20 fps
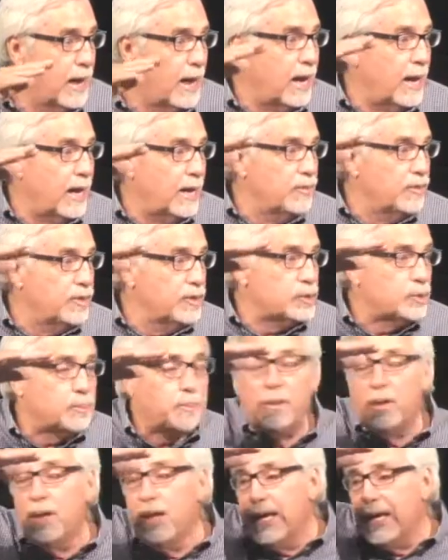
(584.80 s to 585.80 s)
And this
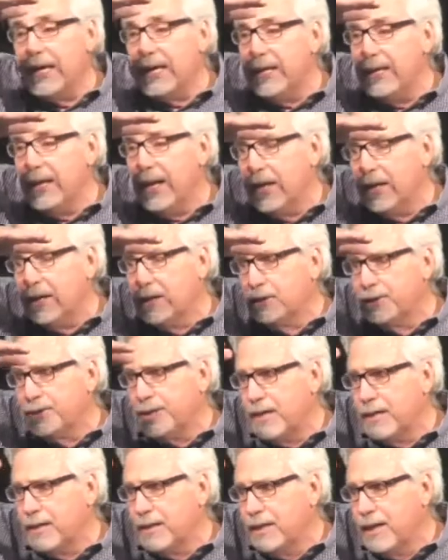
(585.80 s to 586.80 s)
plane, L
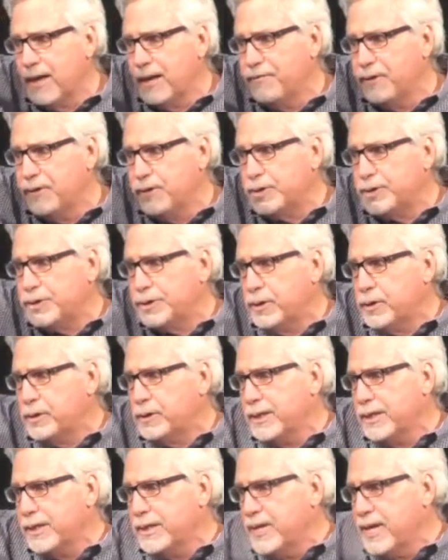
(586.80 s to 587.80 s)
1011,
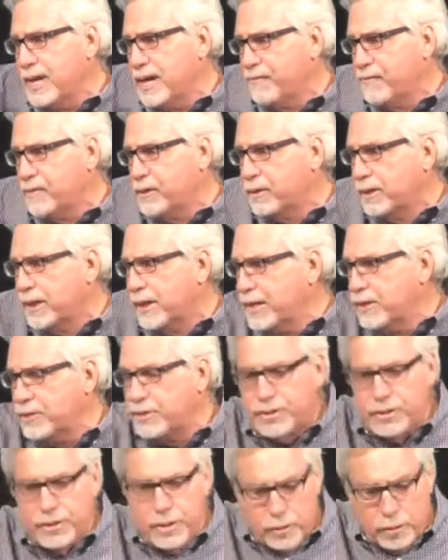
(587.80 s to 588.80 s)
circling the
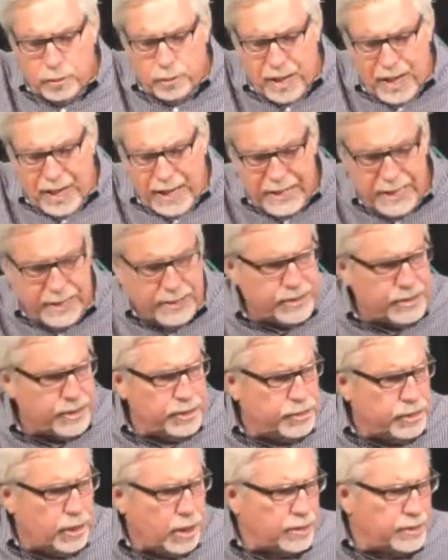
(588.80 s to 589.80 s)
Everglades, no lights, the
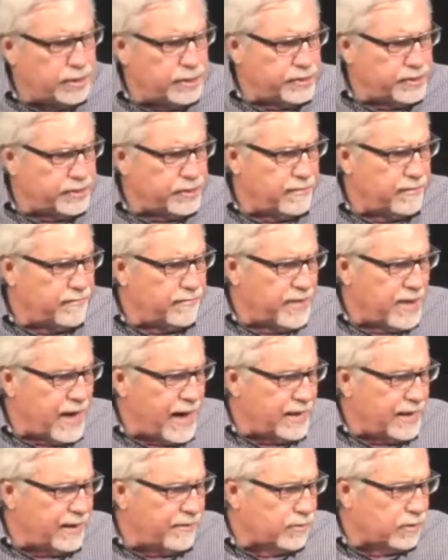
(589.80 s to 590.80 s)
darkness of
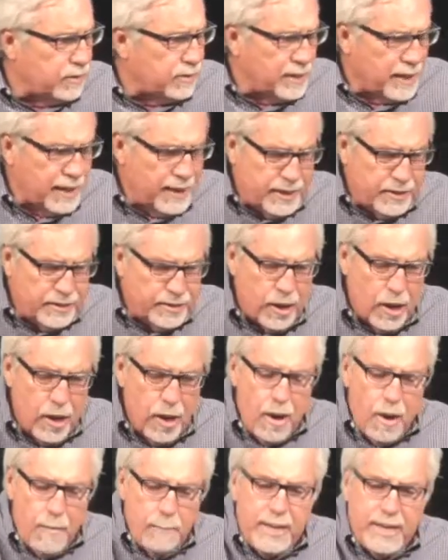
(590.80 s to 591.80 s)
that Everglades,
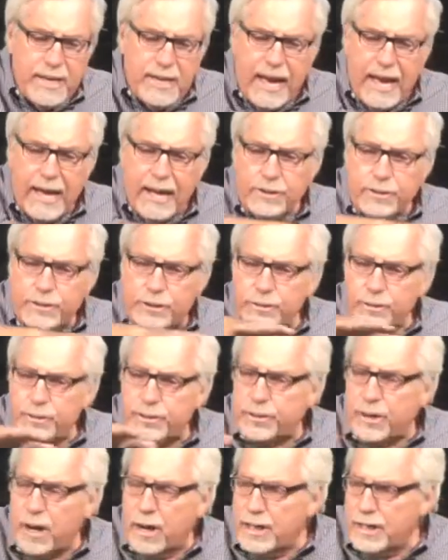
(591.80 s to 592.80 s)
began to
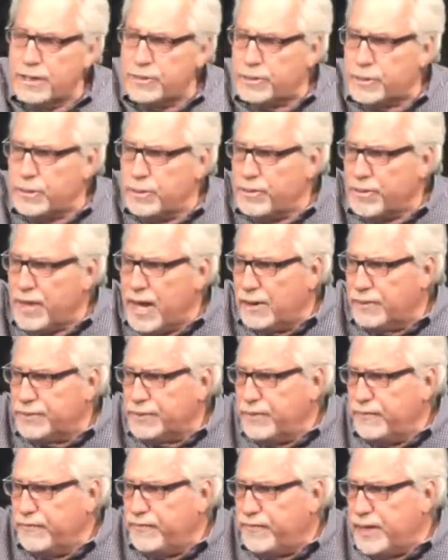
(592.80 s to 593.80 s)
start at
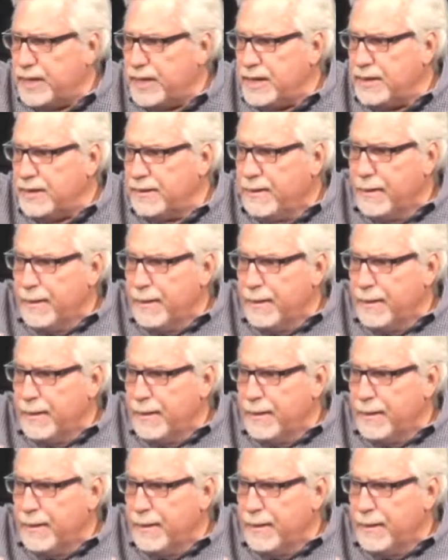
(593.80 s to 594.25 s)
2,000 feet